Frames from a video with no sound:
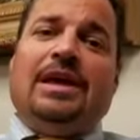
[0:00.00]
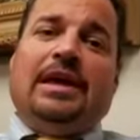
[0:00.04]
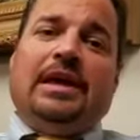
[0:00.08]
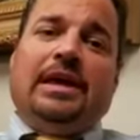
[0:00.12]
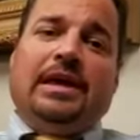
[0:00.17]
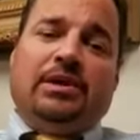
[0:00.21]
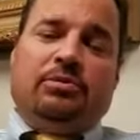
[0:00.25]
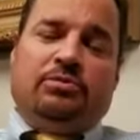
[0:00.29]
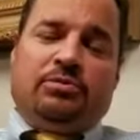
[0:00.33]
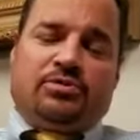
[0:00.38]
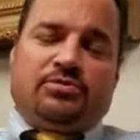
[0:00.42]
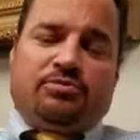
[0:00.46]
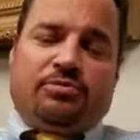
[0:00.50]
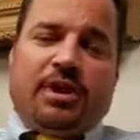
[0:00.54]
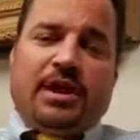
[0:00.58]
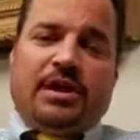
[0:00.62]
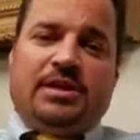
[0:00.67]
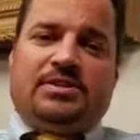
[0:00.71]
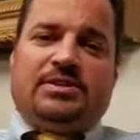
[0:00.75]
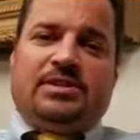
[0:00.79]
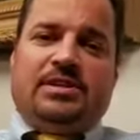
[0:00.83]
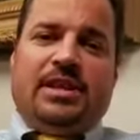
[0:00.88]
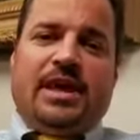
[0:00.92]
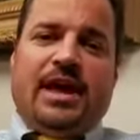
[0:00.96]
He was
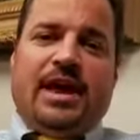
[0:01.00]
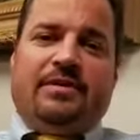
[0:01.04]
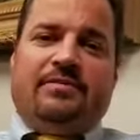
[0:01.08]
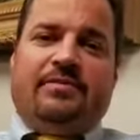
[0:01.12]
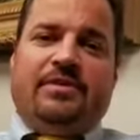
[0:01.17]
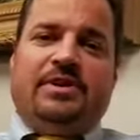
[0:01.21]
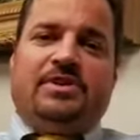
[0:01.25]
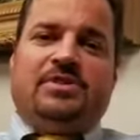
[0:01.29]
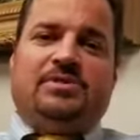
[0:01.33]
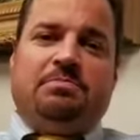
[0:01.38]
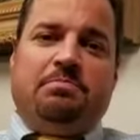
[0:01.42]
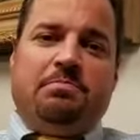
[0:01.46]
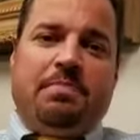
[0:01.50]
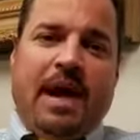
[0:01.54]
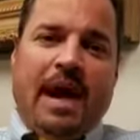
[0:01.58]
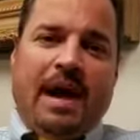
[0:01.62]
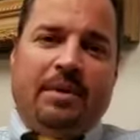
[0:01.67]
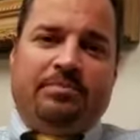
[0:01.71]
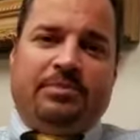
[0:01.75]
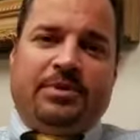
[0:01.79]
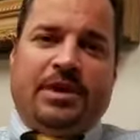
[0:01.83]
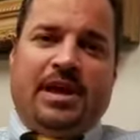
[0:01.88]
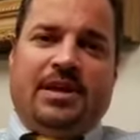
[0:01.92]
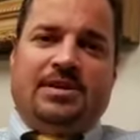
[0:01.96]
raised in Adventist,
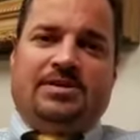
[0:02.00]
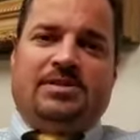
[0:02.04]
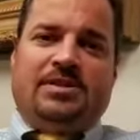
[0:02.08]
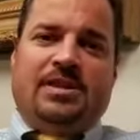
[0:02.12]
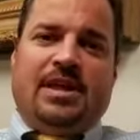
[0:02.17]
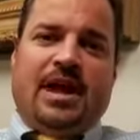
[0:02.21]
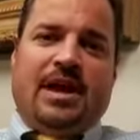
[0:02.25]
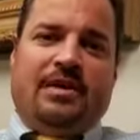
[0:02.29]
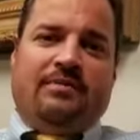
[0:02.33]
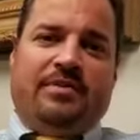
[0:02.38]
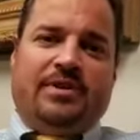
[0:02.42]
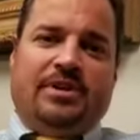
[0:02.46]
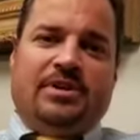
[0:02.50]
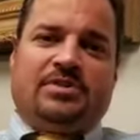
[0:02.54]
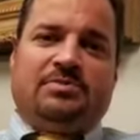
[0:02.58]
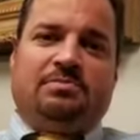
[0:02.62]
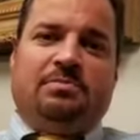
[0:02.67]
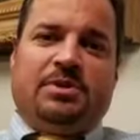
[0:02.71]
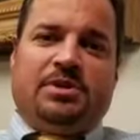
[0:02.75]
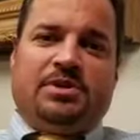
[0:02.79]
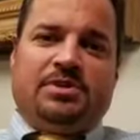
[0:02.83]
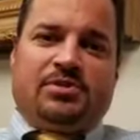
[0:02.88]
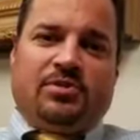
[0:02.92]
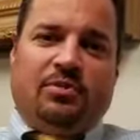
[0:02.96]
baptized in Adventist,
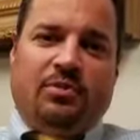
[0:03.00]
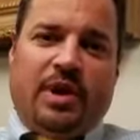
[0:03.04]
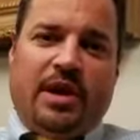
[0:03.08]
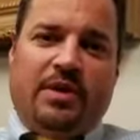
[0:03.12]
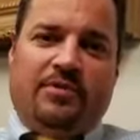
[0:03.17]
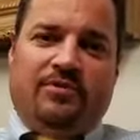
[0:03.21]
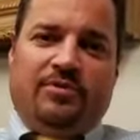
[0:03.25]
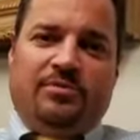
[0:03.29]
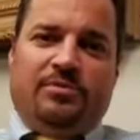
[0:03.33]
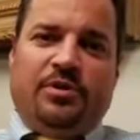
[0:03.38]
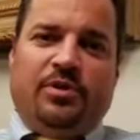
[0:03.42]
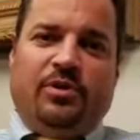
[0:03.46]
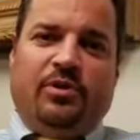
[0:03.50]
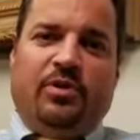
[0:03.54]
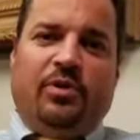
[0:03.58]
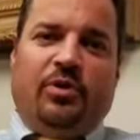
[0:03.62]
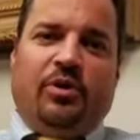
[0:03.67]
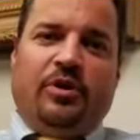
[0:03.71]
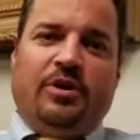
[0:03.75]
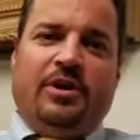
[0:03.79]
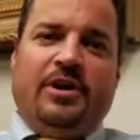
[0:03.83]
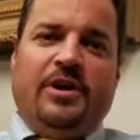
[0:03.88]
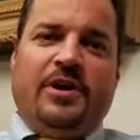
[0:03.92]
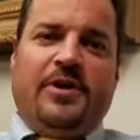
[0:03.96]
but is away from the
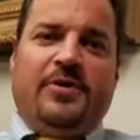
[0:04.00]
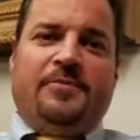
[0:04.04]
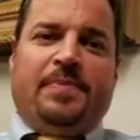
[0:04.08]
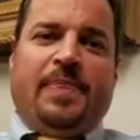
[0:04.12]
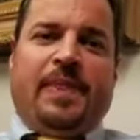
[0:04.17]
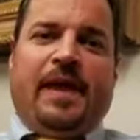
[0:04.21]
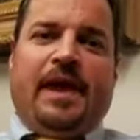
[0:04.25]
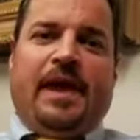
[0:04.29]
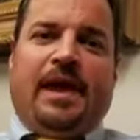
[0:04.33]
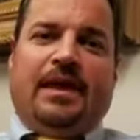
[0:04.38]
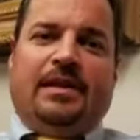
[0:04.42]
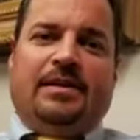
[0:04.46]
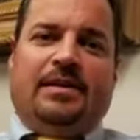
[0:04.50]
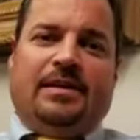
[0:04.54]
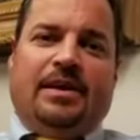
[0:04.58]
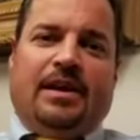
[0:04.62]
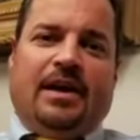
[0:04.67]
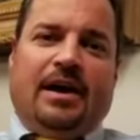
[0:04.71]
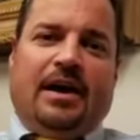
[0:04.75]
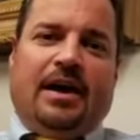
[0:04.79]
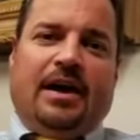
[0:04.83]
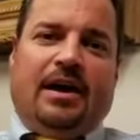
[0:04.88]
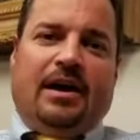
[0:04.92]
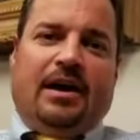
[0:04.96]
Lord, and
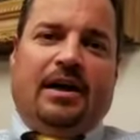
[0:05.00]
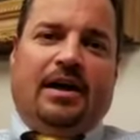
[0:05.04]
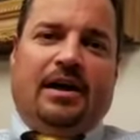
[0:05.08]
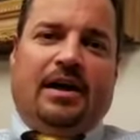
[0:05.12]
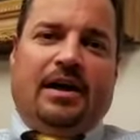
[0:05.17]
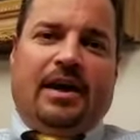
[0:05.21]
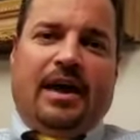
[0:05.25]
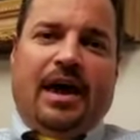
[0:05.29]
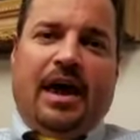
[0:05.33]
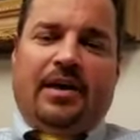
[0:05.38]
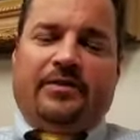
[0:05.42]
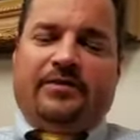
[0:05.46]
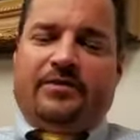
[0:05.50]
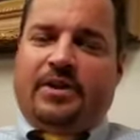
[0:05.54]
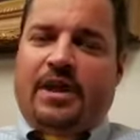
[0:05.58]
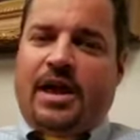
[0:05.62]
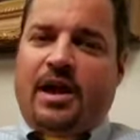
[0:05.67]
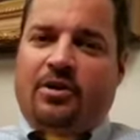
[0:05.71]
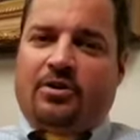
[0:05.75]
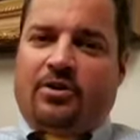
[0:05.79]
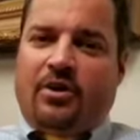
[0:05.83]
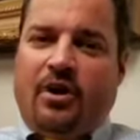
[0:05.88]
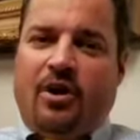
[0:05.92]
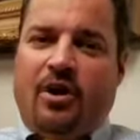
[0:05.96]
has an
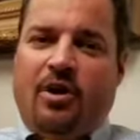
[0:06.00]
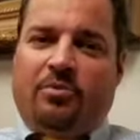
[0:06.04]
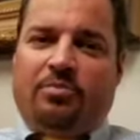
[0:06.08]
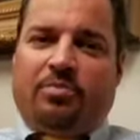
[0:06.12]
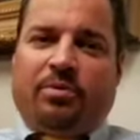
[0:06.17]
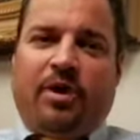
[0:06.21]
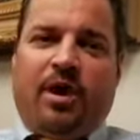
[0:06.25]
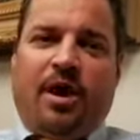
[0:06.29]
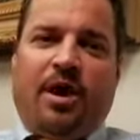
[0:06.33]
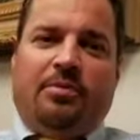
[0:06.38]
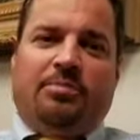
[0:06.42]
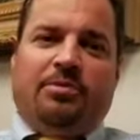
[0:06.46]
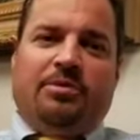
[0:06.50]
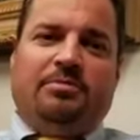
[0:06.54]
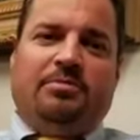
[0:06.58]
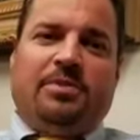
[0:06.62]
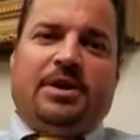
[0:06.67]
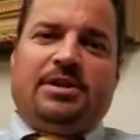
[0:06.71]
alcohol problem.